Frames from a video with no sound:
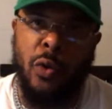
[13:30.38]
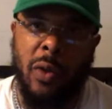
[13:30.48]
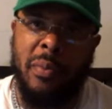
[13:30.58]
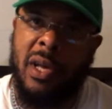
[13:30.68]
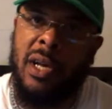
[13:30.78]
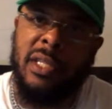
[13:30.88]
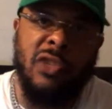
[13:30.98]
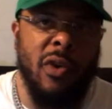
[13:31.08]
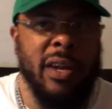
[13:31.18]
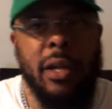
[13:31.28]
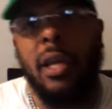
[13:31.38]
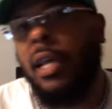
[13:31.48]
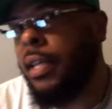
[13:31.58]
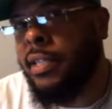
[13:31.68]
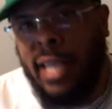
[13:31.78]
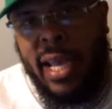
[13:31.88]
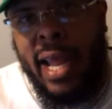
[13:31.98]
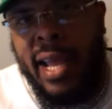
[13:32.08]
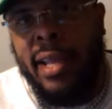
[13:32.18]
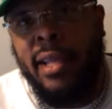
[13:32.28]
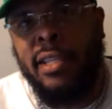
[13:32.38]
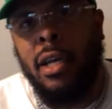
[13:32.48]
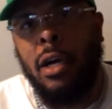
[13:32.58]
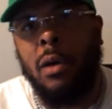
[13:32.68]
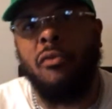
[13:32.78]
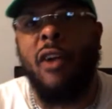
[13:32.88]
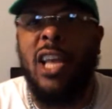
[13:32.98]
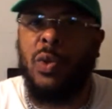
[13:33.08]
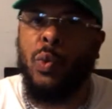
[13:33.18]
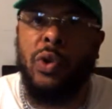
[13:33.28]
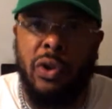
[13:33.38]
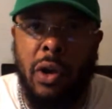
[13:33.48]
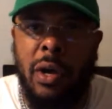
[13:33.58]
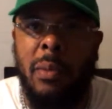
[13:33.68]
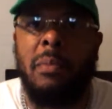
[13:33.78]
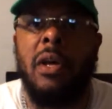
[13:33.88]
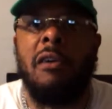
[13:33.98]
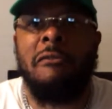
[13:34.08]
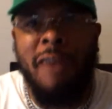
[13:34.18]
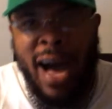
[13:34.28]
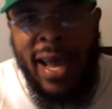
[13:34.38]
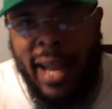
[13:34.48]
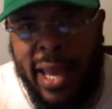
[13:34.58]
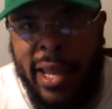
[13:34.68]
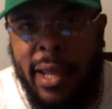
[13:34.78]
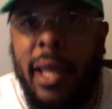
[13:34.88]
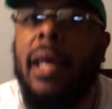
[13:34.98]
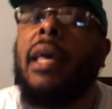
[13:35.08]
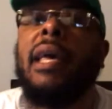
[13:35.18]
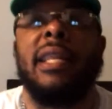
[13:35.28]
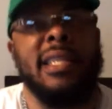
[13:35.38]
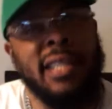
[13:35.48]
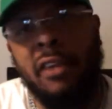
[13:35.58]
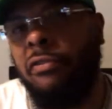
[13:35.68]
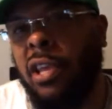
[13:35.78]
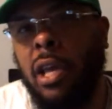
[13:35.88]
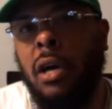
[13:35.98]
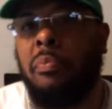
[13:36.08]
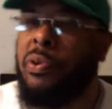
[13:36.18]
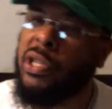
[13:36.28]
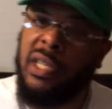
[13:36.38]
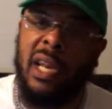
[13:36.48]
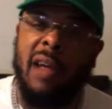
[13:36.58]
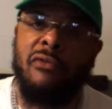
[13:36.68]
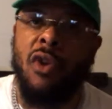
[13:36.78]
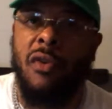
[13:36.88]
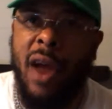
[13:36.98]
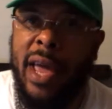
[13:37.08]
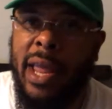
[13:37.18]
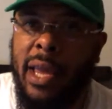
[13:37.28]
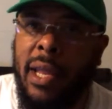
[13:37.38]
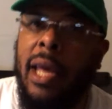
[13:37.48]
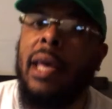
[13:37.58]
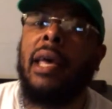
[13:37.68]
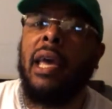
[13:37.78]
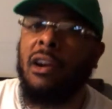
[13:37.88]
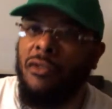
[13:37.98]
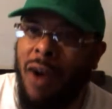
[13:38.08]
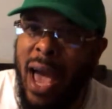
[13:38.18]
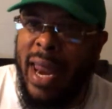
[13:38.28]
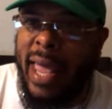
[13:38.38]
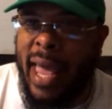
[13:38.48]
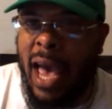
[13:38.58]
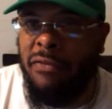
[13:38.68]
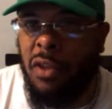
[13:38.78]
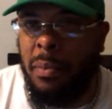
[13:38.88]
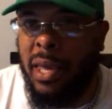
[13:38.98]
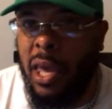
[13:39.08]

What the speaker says: joint because he's trying to say that his rights were violated, and he's definitely pushing the lever on Rite Aid. And Rite Aid have to be